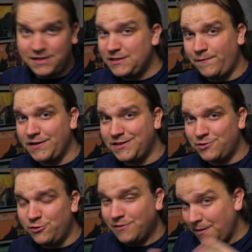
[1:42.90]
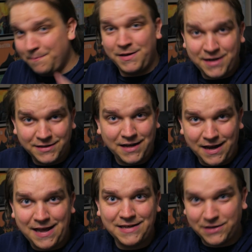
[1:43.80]
This effect is cool because it
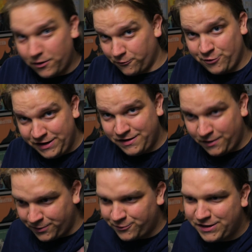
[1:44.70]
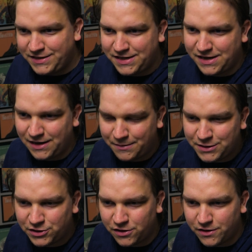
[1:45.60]
is real 3D. Let me
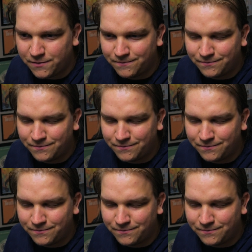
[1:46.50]
show you.